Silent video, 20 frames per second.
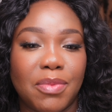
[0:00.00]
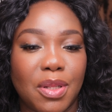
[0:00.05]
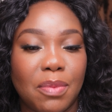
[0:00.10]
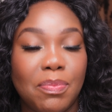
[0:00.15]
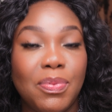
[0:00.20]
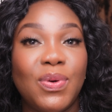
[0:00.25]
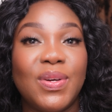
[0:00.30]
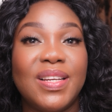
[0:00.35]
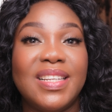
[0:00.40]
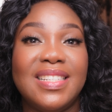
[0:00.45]
But the
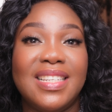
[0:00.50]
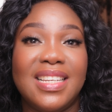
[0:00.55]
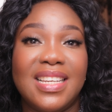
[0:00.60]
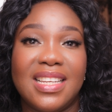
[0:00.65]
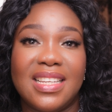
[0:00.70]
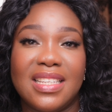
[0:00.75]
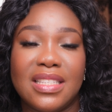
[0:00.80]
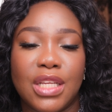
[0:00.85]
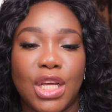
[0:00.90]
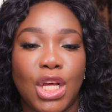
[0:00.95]
point
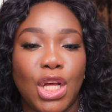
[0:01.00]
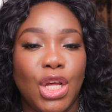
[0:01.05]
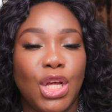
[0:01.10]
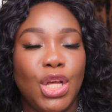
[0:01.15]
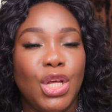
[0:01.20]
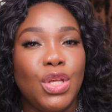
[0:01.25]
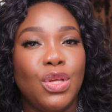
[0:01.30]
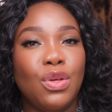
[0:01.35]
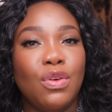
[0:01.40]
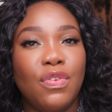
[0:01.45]
is,
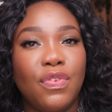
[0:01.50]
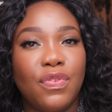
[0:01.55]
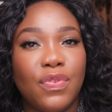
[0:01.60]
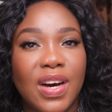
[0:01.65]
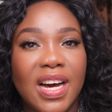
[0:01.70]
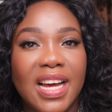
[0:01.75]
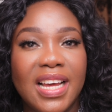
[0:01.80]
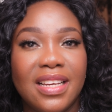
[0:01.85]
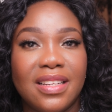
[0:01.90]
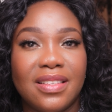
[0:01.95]
you
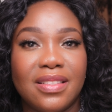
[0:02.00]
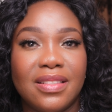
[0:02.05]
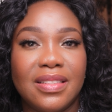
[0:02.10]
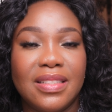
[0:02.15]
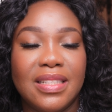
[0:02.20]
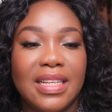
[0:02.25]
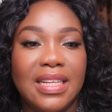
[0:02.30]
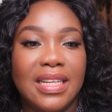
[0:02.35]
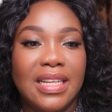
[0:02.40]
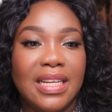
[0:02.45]

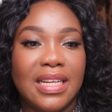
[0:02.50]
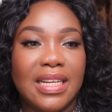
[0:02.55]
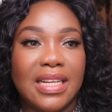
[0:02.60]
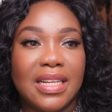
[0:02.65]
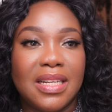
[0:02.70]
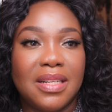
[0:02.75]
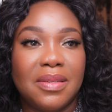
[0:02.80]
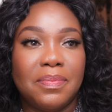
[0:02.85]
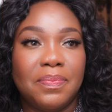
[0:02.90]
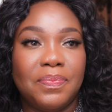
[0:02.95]
file
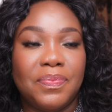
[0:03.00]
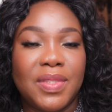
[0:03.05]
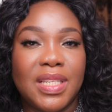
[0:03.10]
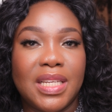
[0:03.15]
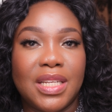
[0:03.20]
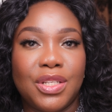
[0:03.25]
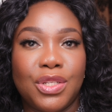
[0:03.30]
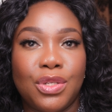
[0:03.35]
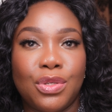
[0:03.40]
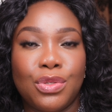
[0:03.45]

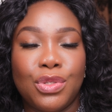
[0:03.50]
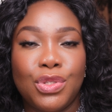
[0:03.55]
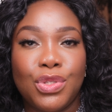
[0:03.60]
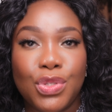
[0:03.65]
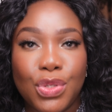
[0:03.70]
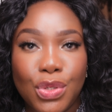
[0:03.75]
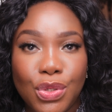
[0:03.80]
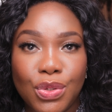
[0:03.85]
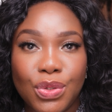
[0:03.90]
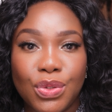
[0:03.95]
and you
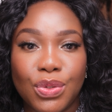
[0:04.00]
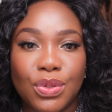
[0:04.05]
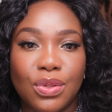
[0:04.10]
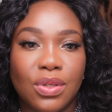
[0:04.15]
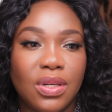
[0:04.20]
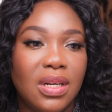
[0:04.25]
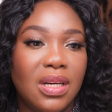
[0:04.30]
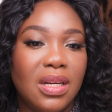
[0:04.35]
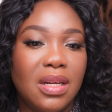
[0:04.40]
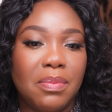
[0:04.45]
sue,